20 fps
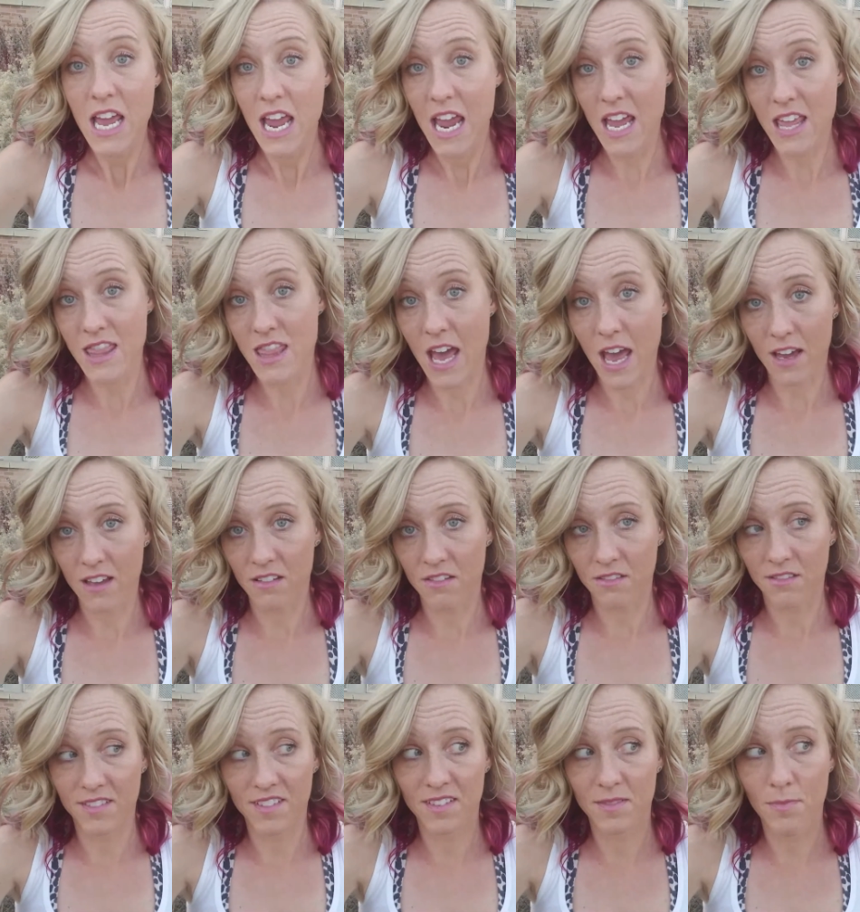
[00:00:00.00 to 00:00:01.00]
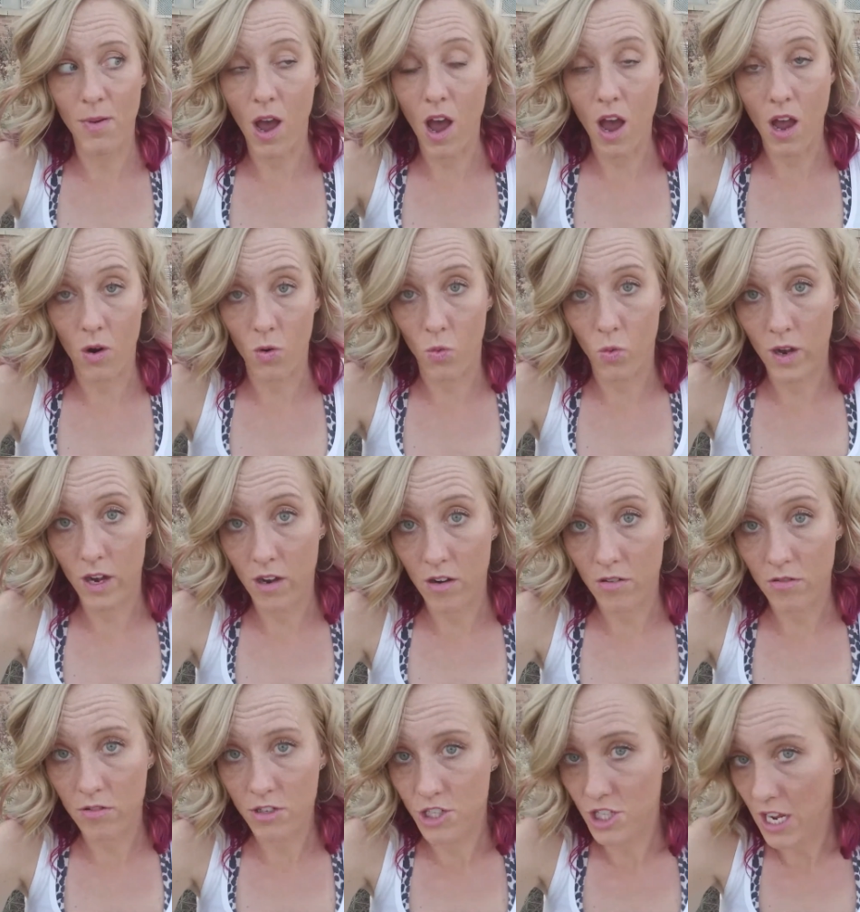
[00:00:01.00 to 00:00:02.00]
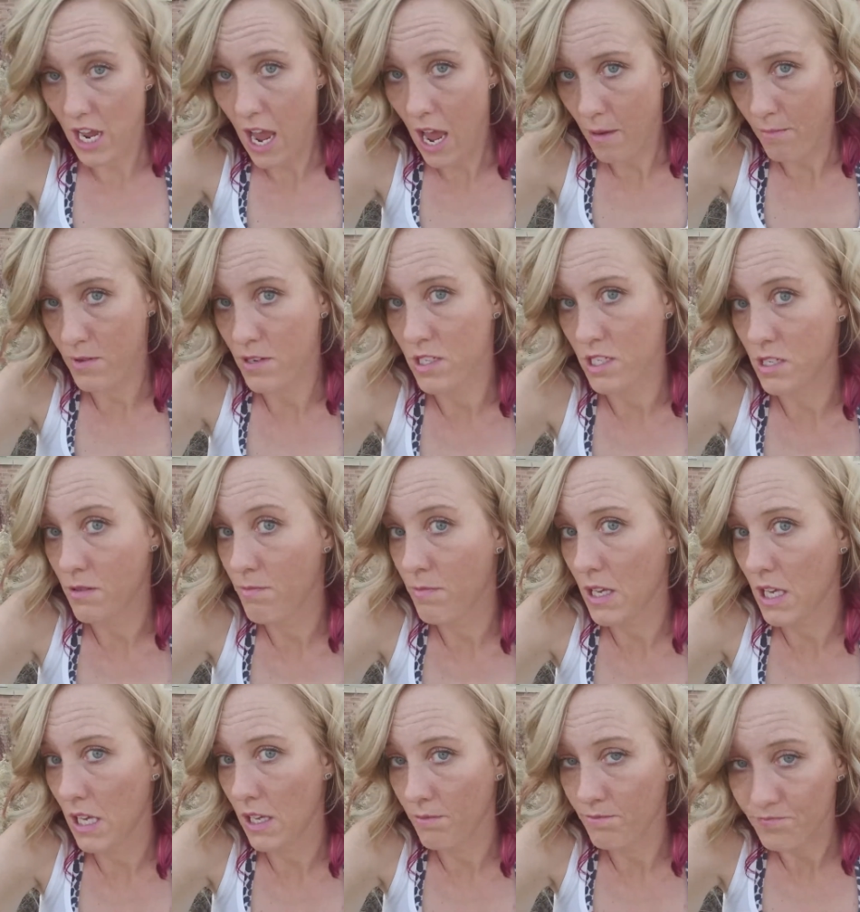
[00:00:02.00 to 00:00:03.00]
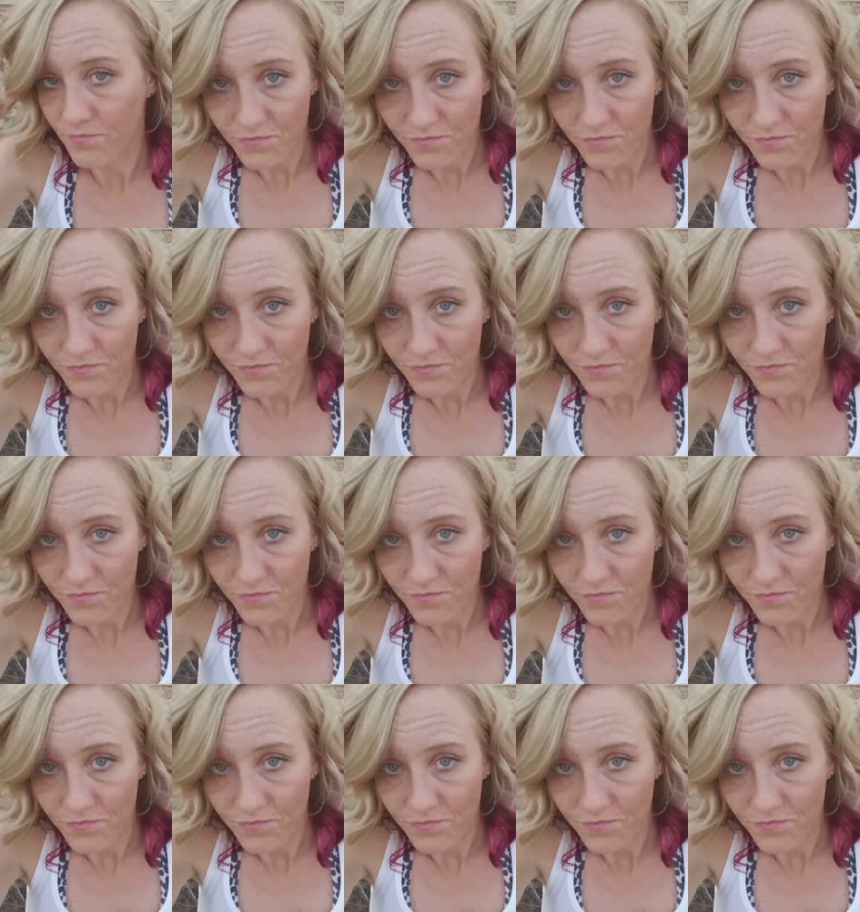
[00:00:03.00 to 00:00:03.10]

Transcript: in that spot where she happened to be.